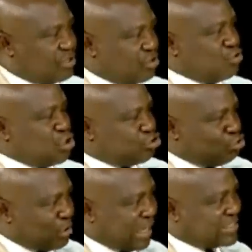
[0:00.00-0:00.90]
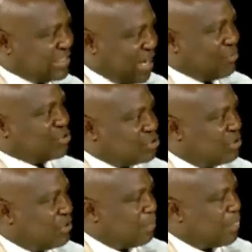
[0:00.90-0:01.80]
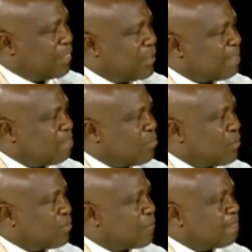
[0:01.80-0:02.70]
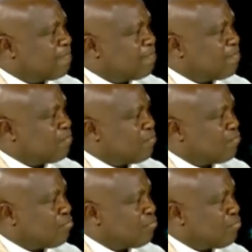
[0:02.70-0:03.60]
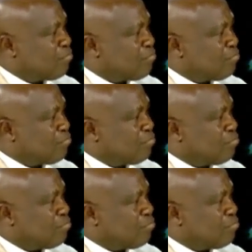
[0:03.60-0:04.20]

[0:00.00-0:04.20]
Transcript: You keep talking about Mieti Ala. Mieti Ala, is Mieti Ala a political party?